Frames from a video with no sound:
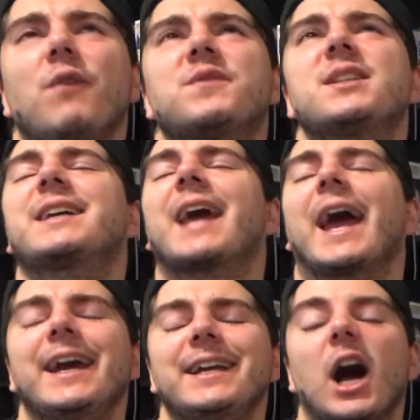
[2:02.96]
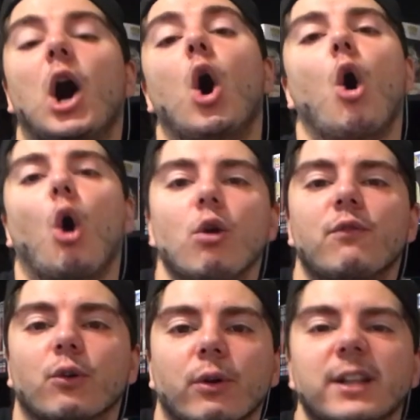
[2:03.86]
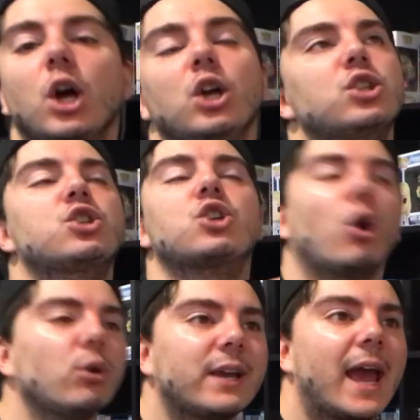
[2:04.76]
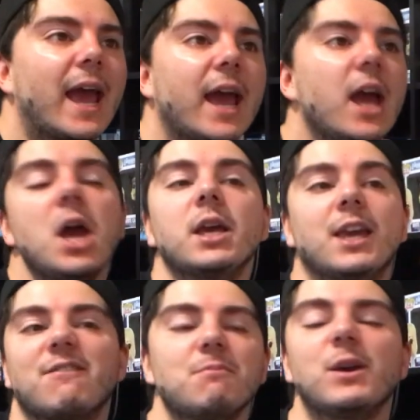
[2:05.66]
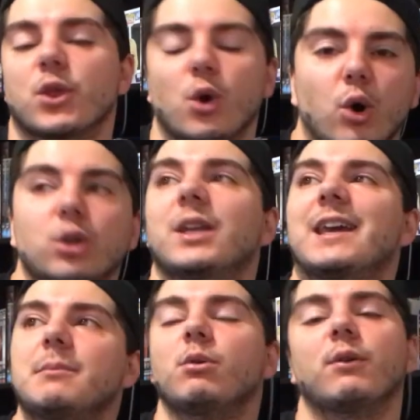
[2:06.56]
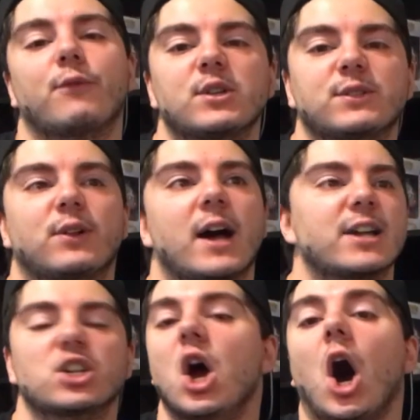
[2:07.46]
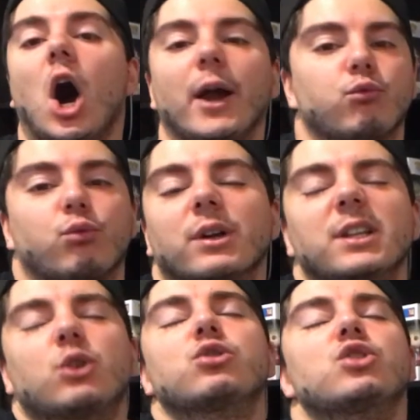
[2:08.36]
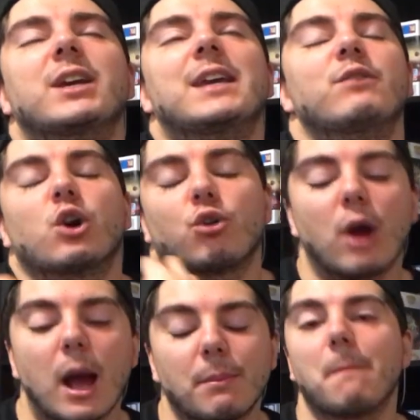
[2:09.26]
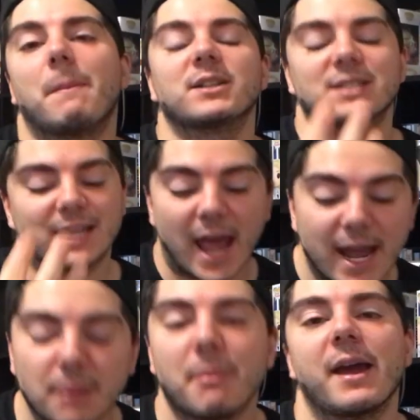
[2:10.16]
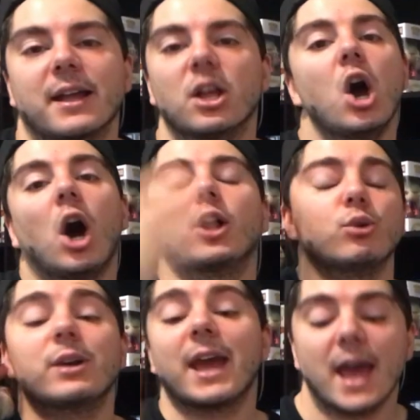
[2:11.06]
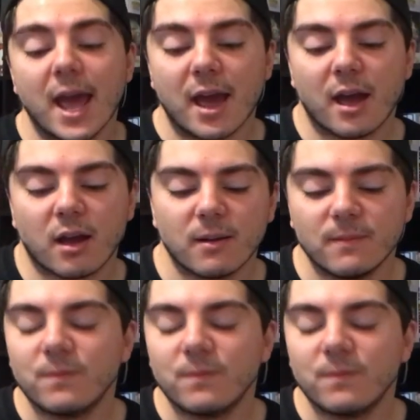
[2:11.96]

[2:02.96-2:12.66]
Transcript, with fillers: of Cicada. Over it. Don't care. Give me Thawne. Give me Reverse Flash. I really could not give a crap about Cicada, man. I don't care.